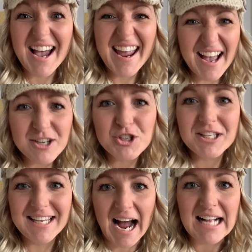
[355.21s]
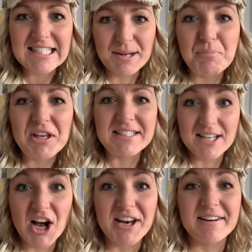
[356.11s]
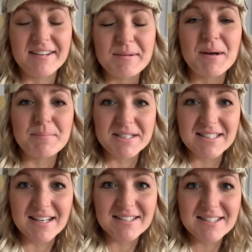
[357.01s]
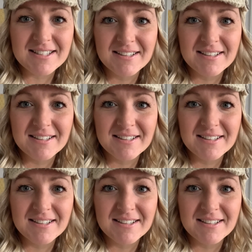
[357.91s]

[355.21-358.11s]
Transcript: I actually got something done in my business.